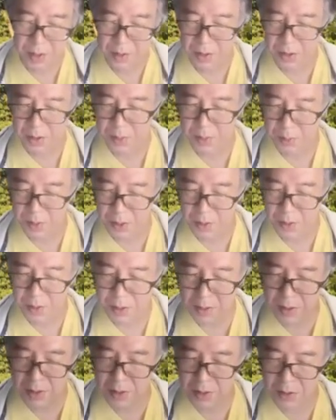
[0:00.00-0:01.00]
This means
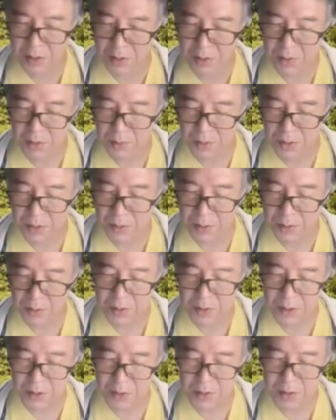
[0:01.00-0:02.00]
that its
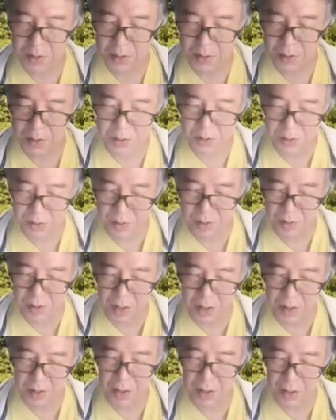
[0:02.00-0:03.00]
determinant is integer,
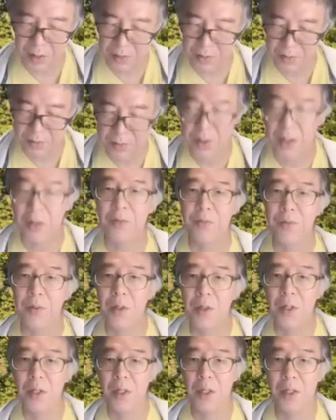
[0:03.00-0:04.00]
and N of
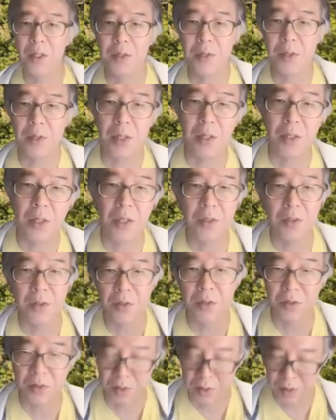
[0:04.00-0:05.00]
alpha is an
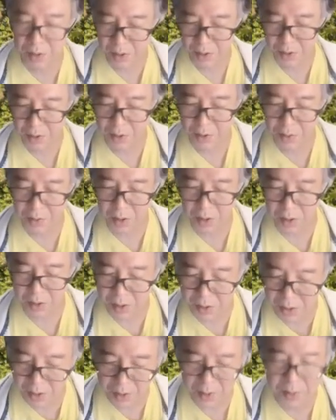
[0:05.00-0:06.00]
integer,
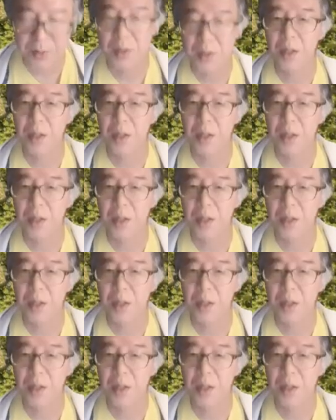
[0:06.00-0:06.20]
QET.